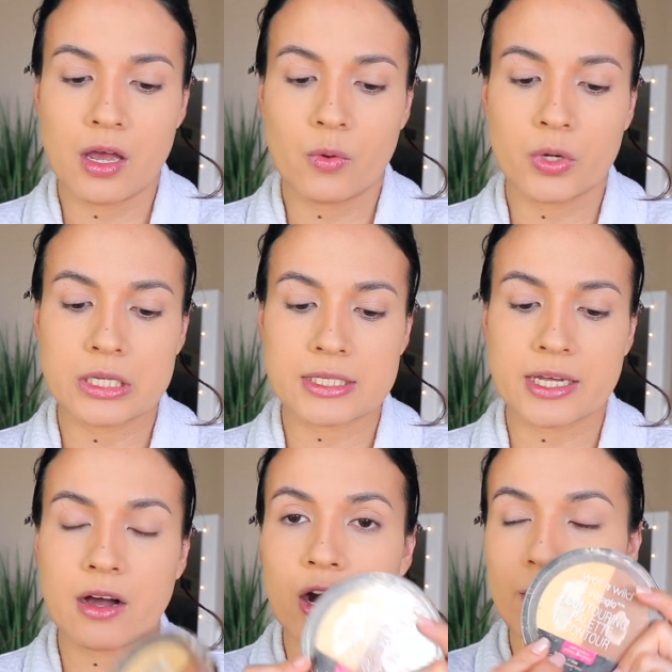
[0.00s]
what is it?
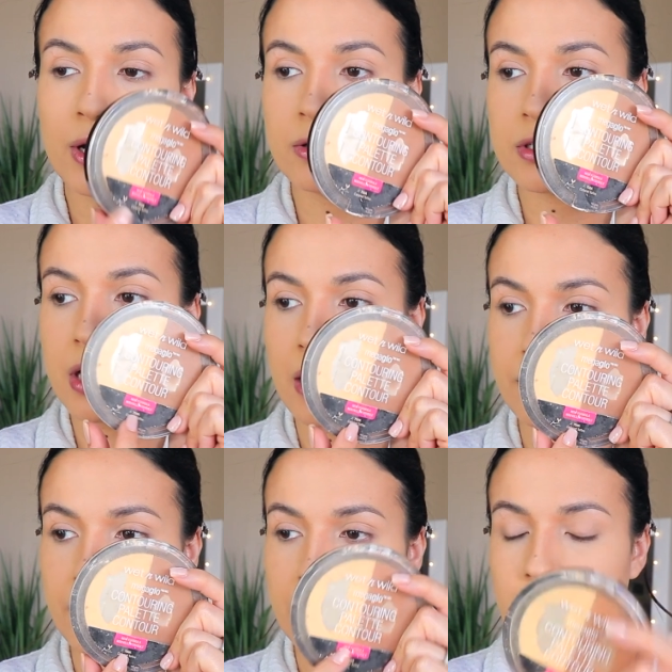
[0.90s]
Caramel
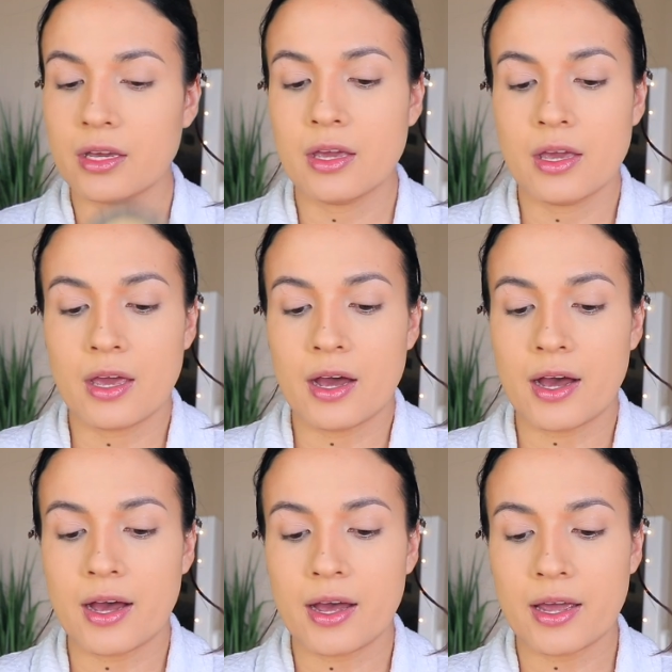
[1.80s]
Toffee.
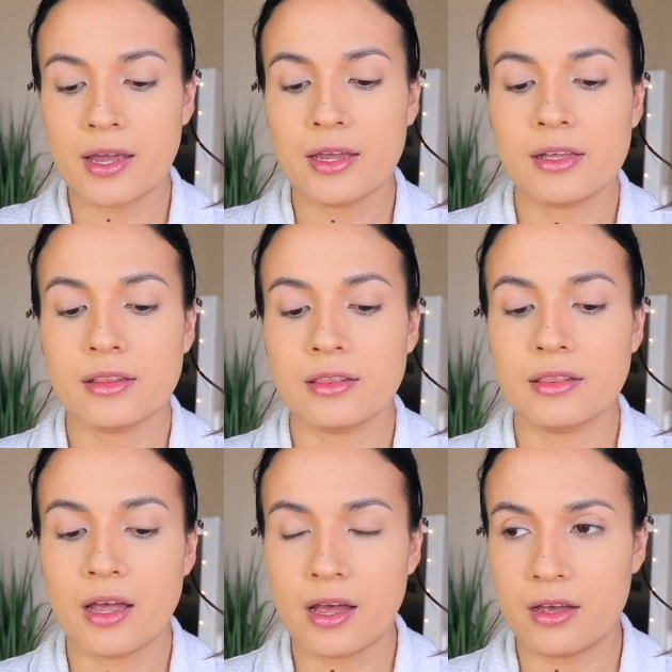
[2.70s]
I
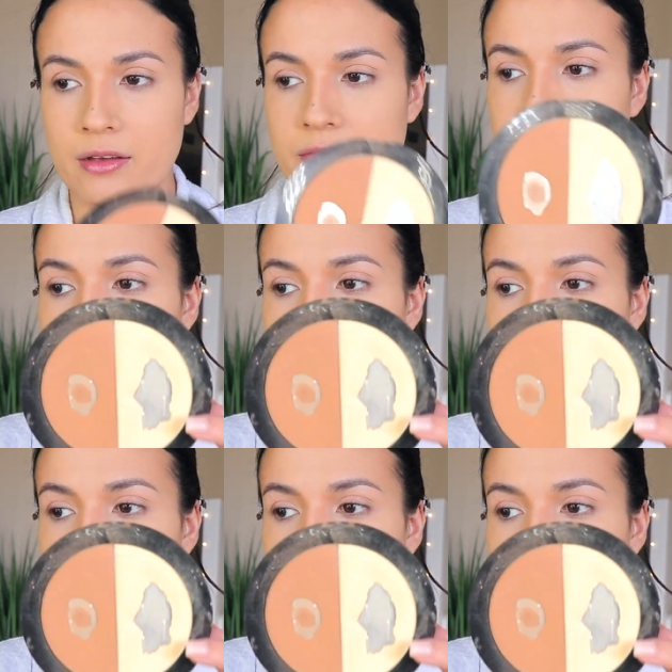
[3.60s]
love,